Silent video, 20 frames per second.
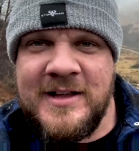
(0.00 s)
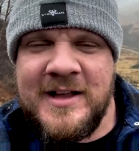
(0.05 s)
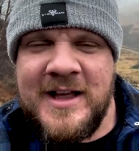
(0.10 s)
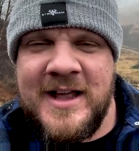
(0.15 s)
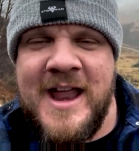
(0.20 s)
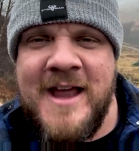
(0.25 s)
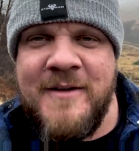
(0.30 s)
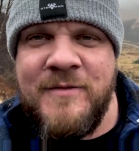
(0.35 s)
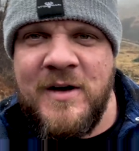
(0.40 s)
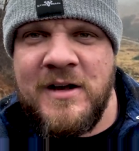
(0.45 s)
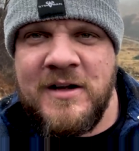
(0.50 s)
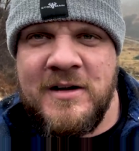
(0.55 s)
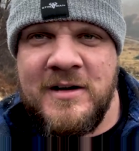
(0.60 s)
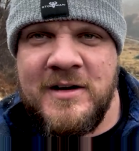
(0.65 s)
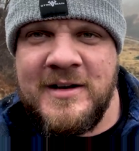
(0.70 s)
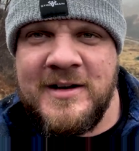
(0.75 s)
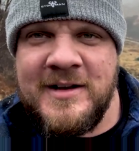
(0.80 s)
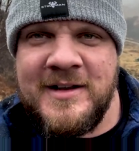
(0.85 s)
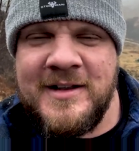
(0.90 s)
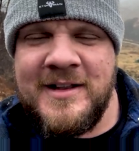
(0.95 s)
and ever.
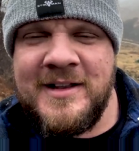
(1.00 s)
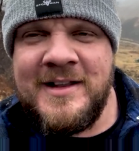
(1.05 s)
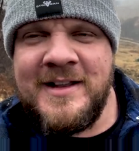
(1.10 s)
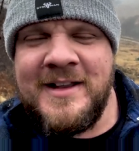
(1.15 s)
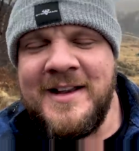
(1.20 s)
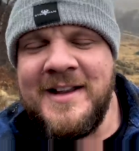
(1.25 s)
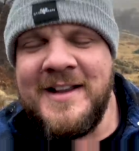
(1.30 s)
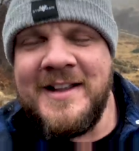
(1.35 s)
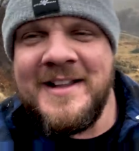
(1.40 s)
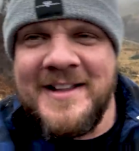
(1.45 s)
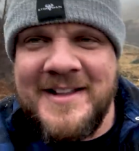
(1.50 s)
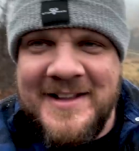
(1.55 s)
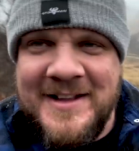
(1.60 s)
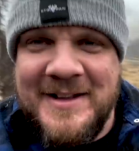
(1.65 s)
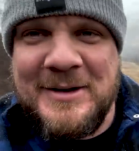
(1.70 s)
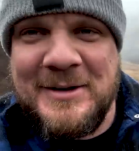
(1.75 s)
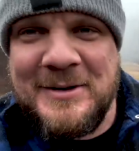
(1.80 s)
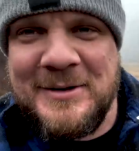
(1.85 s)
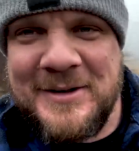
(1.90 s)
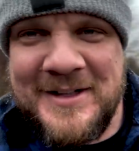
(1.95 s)

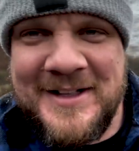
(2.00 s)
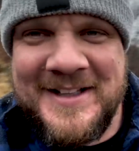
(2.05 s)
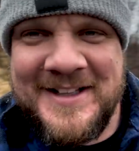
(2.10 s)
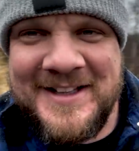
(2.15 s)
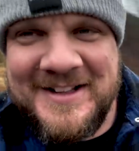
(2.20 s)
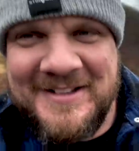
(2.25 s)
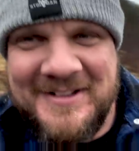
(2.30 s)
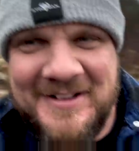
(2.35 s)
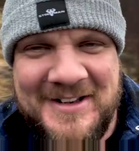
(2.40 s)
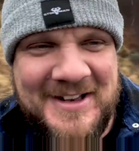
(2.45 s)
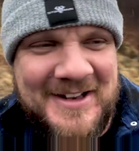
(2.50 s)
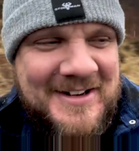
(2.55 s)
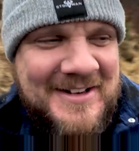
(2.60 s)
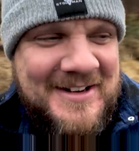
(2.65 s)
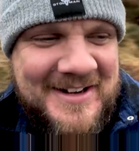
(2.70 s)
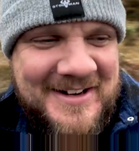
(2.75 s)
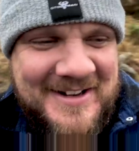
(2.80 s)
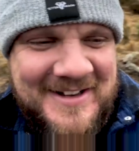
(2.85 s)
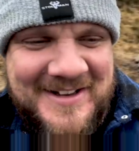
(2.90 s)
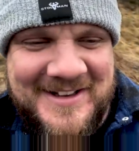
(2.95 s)
There you go,
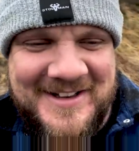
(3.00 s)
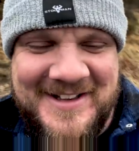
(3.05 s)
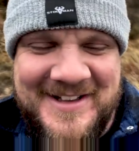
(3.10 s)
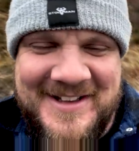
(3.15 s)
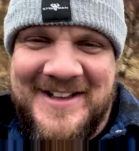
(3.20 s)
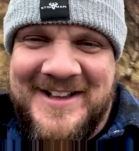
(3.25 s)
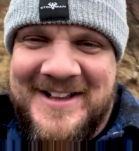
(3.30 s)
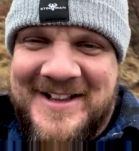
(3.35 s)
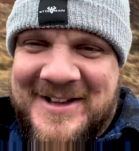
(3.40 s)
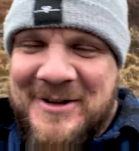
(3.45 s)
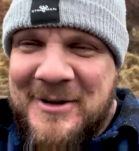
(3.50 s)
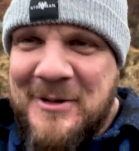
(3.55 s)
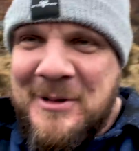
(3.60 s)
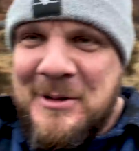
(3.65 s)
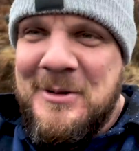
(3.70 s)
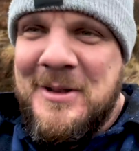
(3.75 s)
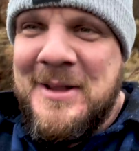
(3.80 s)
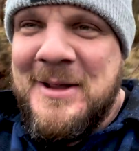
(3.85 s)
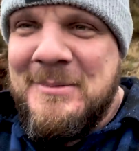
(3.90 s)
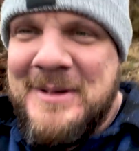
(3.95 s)
gladiator.
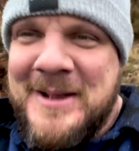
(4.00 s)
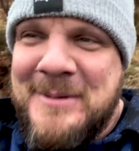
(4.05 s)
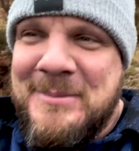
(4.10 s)
Hollywood hit me